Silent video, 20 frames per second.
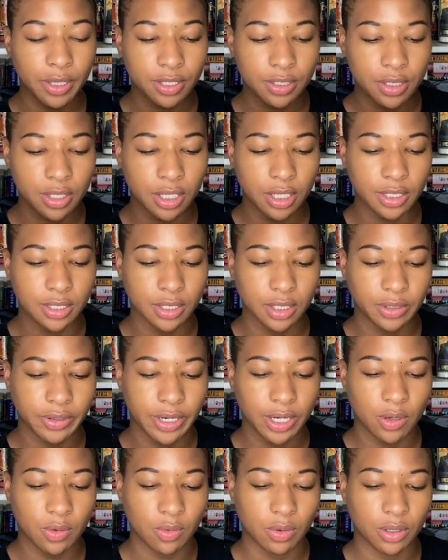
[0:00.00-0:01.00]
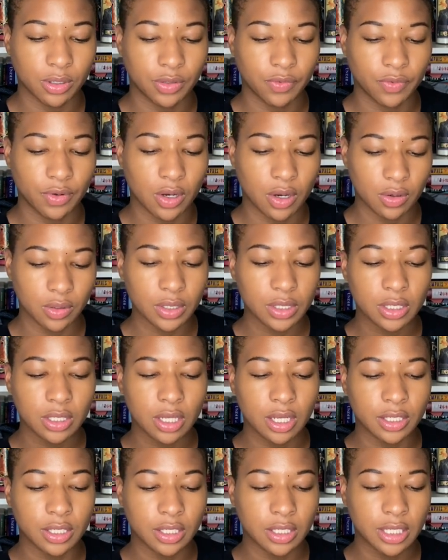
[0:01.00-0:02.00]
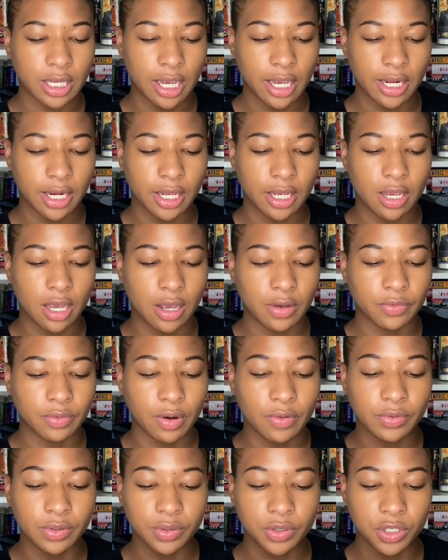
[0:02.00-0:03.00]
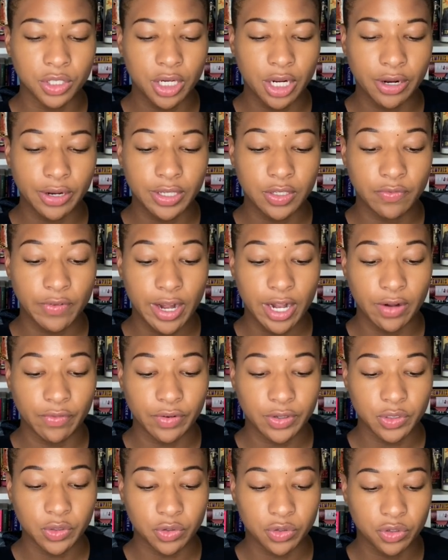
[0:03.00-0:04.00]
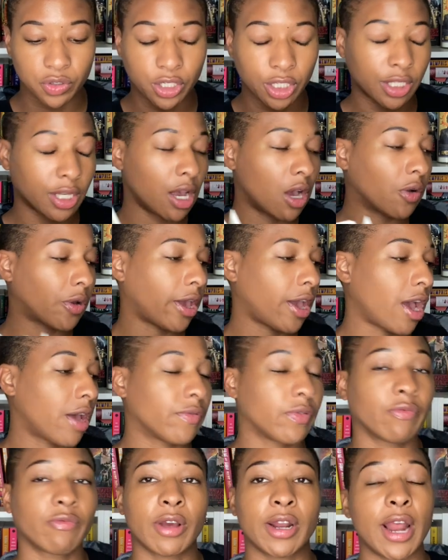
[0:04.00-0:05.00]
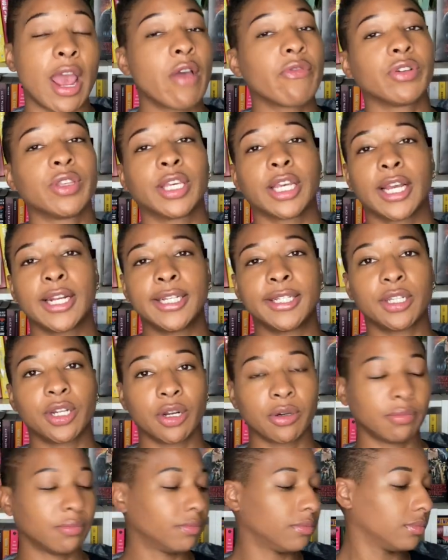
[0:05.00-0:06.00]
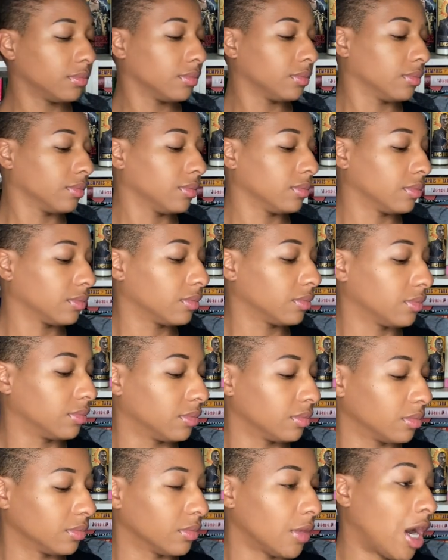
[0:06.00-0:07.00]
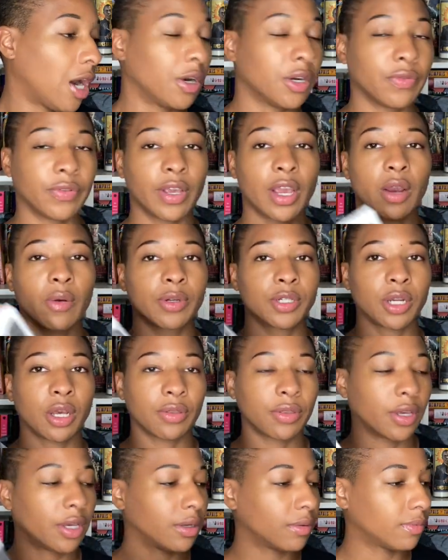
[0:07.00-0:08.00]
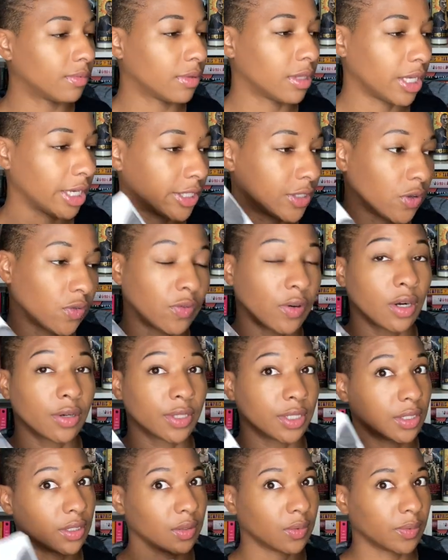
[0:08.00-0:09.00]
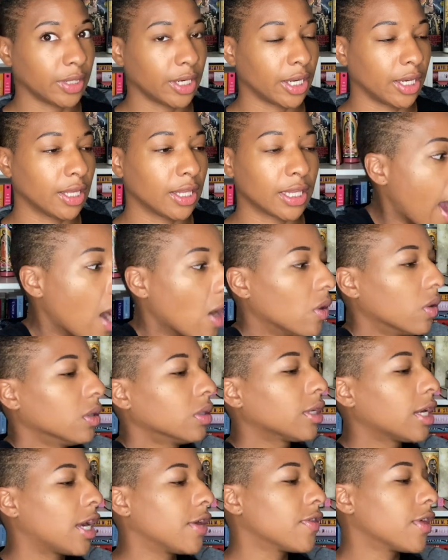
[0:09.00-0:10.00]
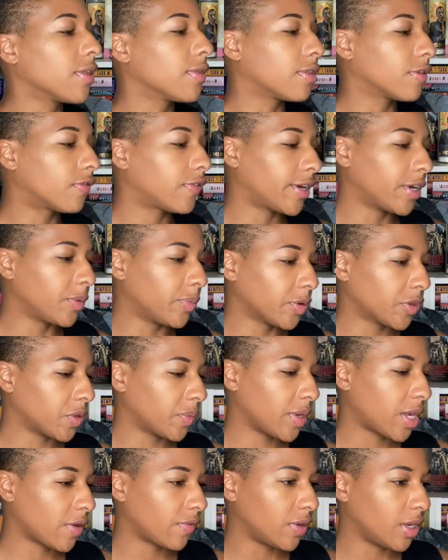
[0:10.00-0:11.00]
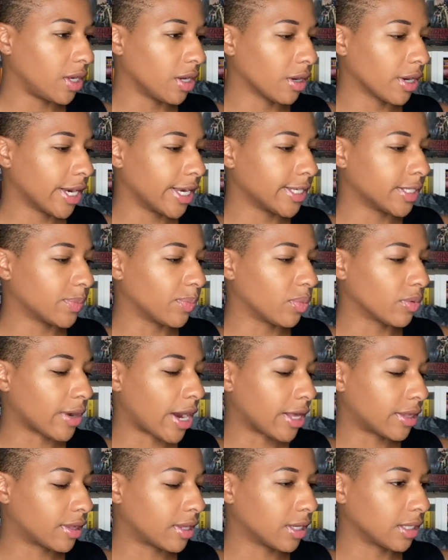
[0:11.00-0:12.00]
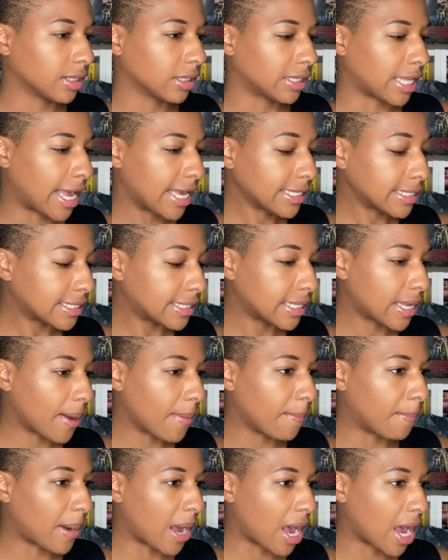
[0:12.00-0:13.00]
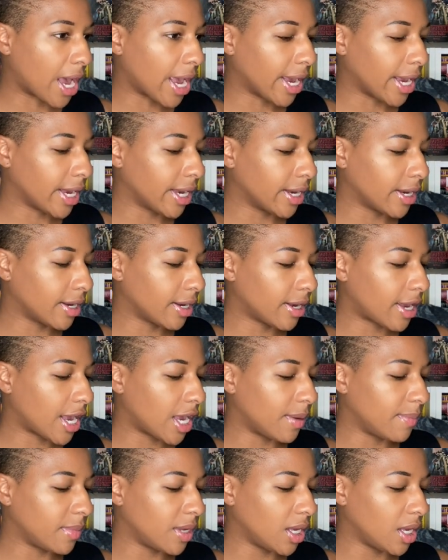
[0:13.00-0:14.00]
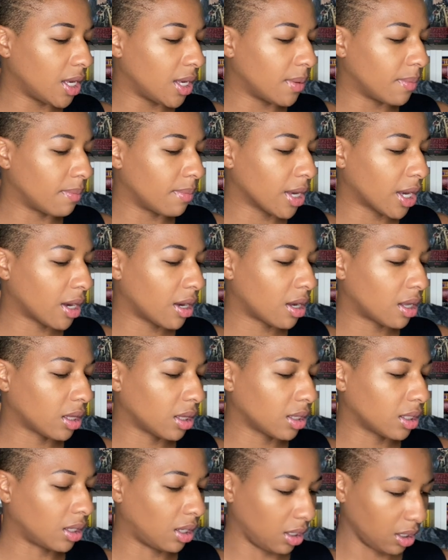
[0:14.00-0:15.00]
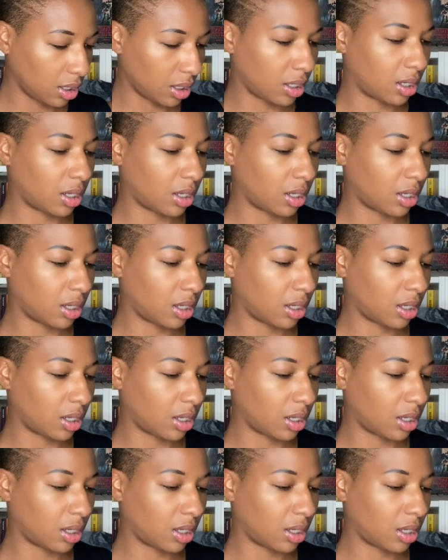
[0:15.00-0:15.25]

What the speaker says: into the exhilarating world of ghosts, a society of revolutionaries fighting for social justice. Okay, I've read everything I need to know. I don't even care what y'all think. Like, so far, this is winning. Wow. And then the final book that we have here is Breathless by Amy McCulloch.